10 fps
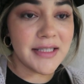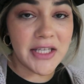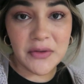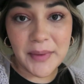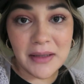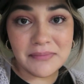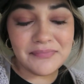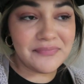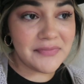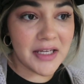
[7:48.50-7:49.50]
Kill me.
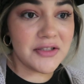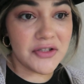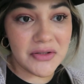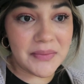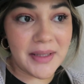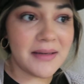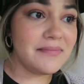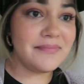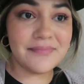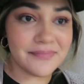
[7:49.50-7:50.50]
Sue me.
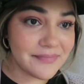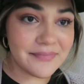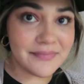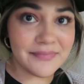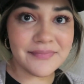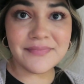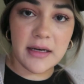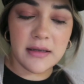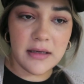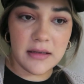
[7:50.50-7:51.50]

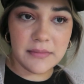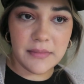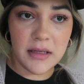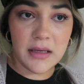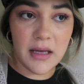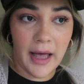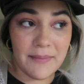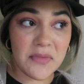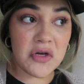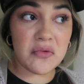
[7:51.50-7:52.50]
Um,
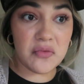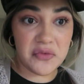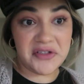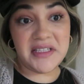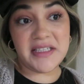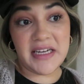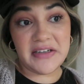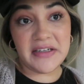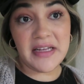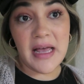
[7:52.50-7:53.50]
I'm really
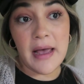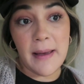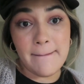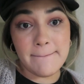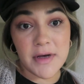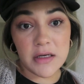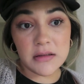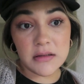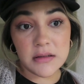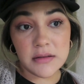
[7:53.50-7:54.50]
tired,
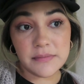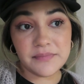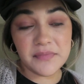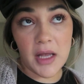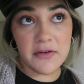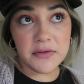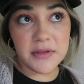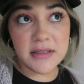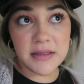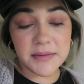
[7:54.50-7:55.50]
but
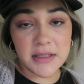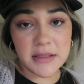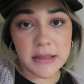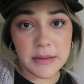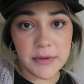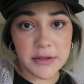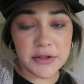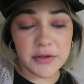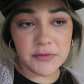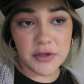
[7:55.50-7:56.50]
everyone is upstairs sleeping,
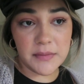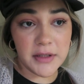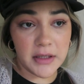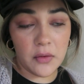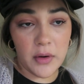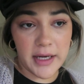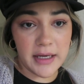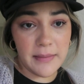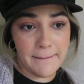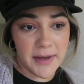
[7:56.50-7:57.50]
so I'm trying to be like
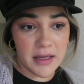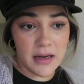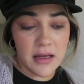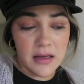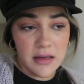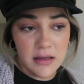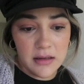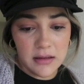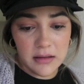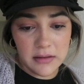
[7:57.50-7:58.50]
quiet, but
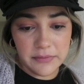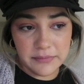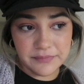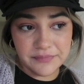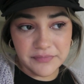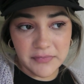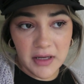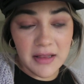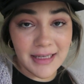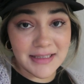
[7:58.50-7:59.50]
um,
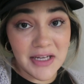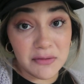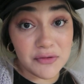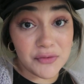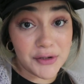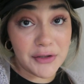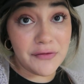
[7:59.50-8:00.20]
last night was really